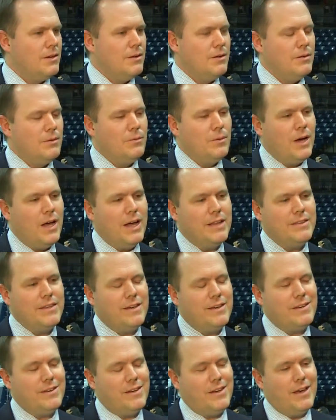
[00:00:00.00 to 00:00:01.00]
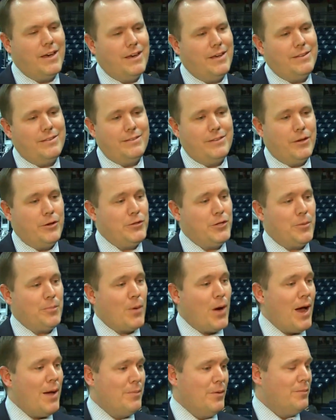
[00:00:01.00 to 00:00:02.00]
Well, I think their
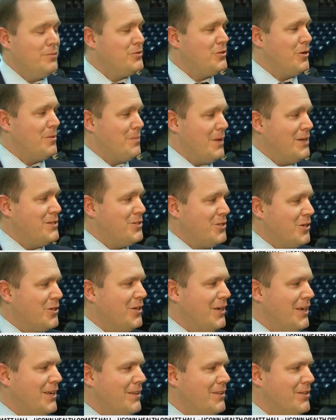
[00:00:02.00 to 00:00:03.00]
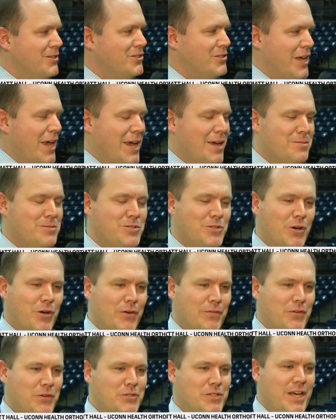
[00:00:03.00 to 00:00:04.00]
problems are basically the same. So
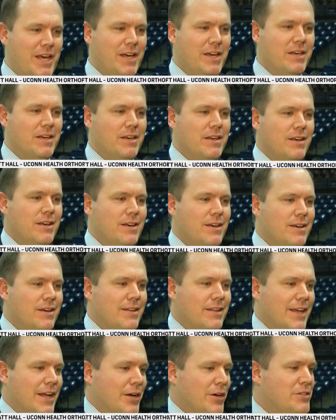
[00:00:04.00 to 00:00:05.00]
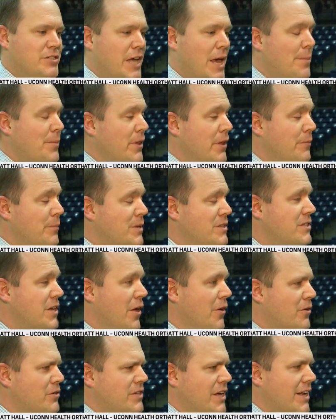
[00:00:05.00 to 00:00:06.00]
if you take an example of
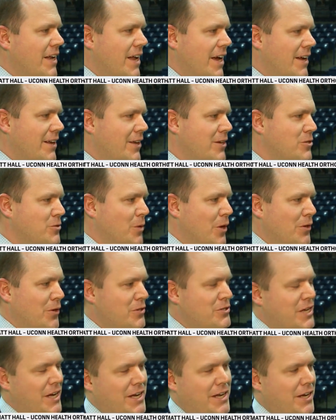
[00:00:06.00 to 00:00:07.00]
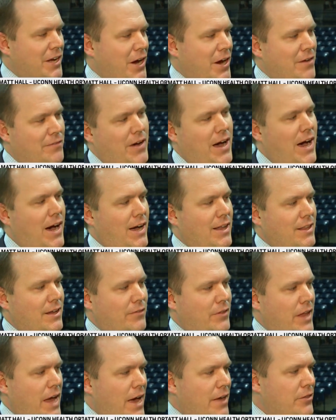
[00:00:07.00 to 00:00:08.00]
patellar tendonitis, whether you're taking care of a
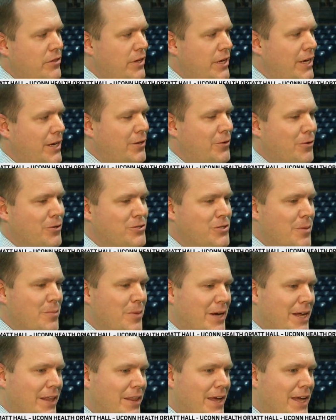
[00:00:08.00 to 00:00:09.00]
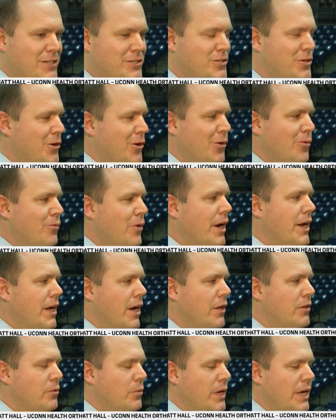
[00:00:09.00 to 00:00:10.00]
high-level athlete or somebody that's running
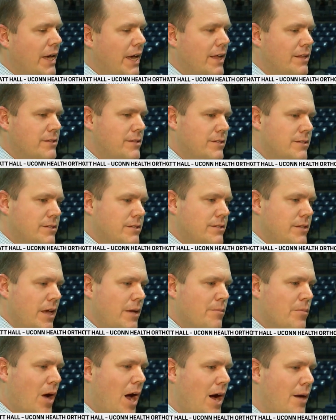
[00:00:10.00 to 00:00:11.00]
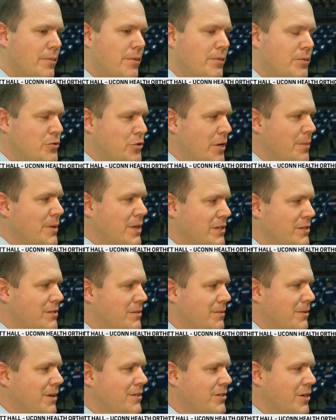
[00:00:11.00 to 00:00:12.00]
on the weekends, it's the same problem. The treatment's
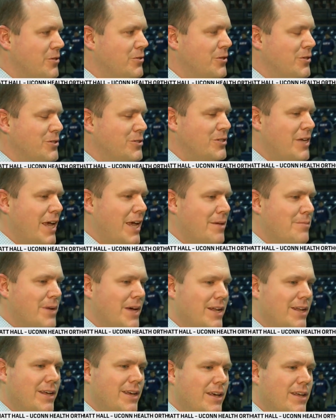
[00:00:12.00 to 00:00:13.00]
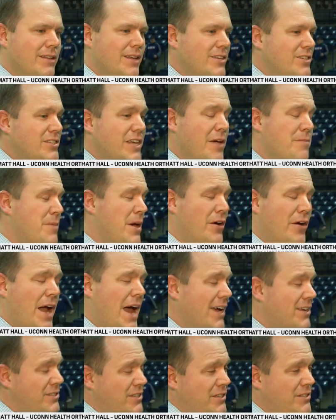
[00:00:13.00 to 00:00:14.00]
essentially the same, but they just have better
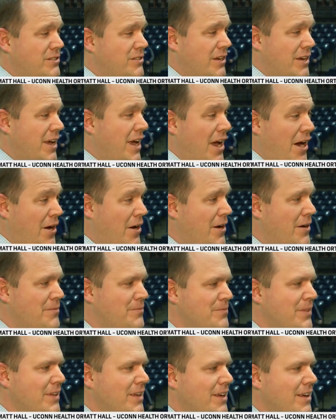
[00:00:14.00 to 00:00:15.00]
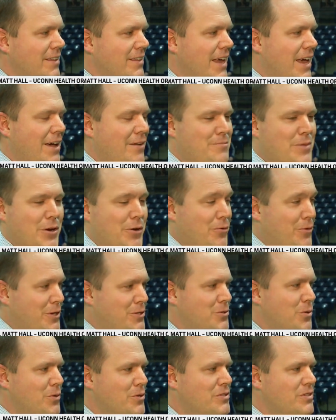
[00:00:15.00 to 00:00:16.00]
access to care. They have better
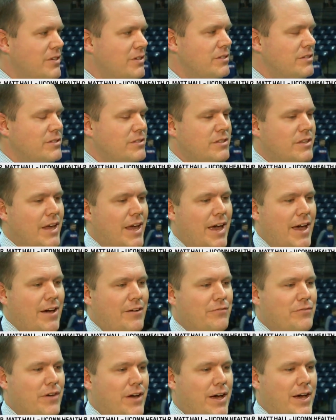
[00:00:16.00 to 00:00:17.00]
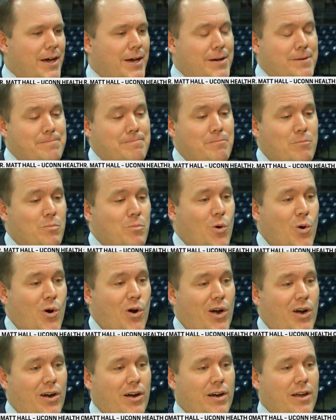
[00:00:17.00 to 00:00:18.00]
resources. They have
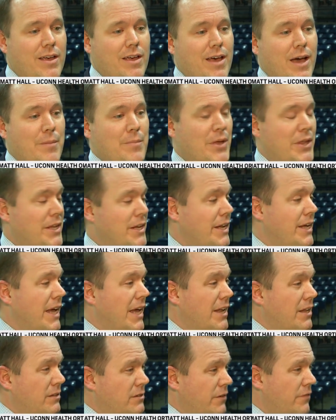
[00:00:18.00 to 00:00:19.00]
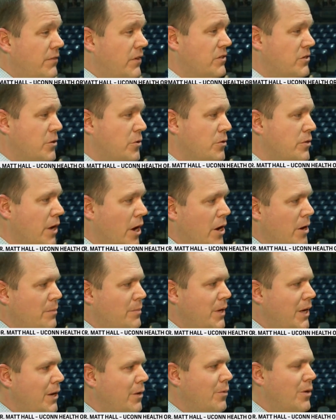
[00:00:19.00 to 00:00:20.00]
more ability to get into physical
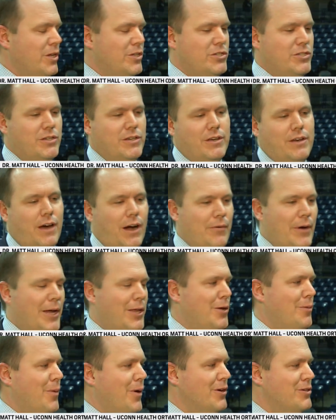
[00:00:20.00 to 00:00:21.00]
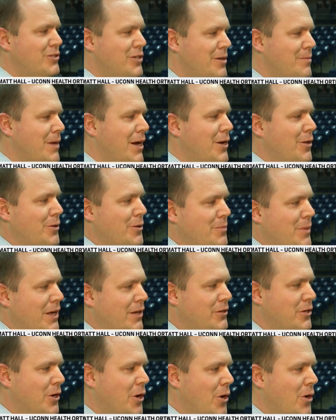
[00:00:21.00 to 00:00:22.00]
therapy, which a regular person might only be
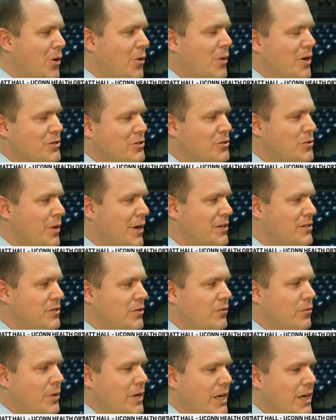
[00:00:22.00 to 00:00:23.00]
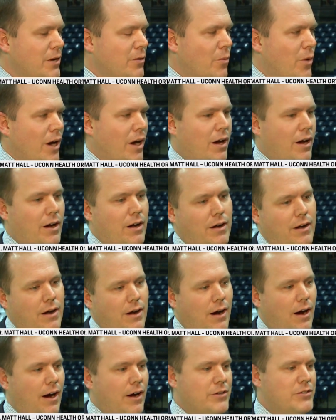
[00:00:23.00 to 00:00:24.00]
able to go once or twice a week, where
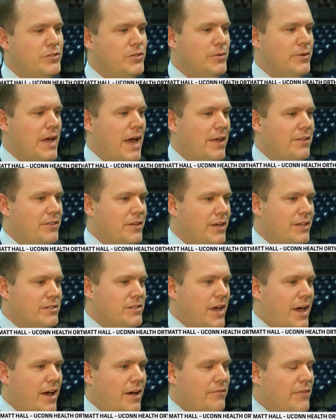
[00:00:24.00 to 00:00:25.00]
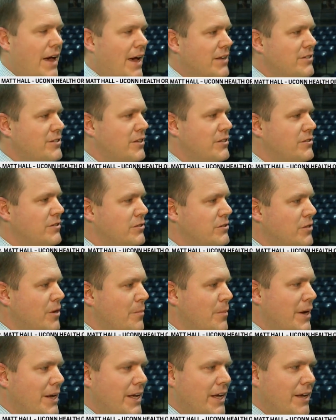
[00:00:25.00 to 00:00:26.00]
our student athletes have access to
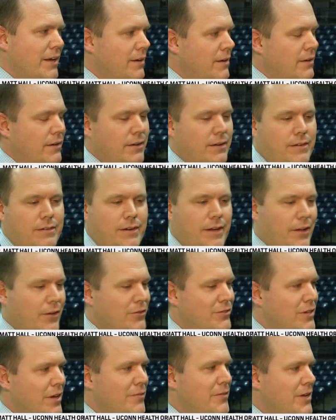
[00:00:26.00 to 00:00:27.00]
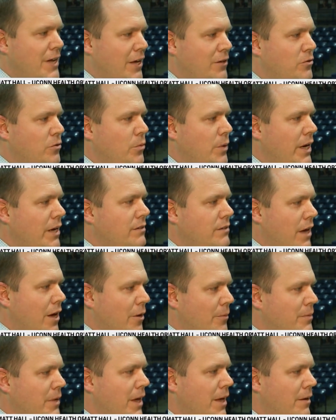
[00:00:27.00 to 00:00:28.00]
somebody, 7 days a week to
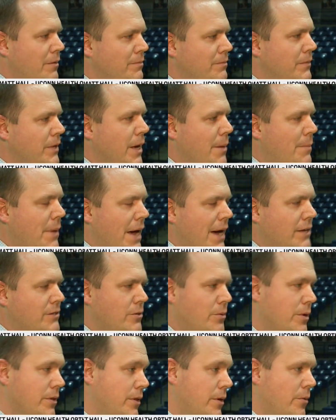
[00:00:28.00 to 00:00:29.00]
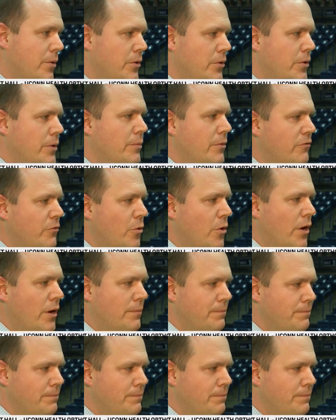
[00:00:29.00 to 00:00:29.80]
help them get back to what they were doing before.